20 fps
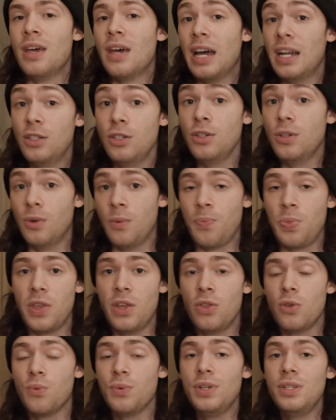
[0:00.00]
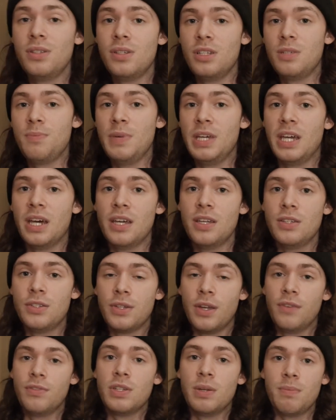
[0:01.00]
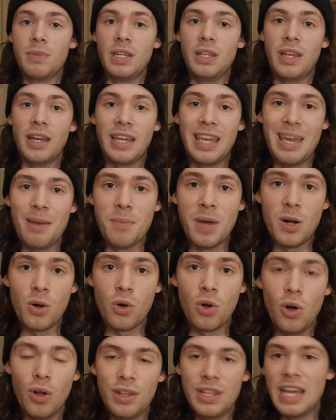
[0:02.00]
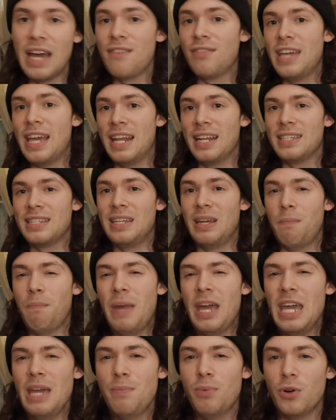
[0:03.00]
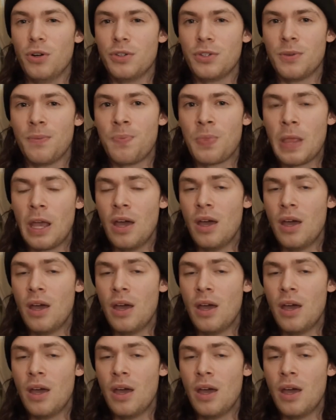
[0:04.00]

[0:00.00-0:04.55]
And the reason is because of something that came out called the Afghanistan Papers.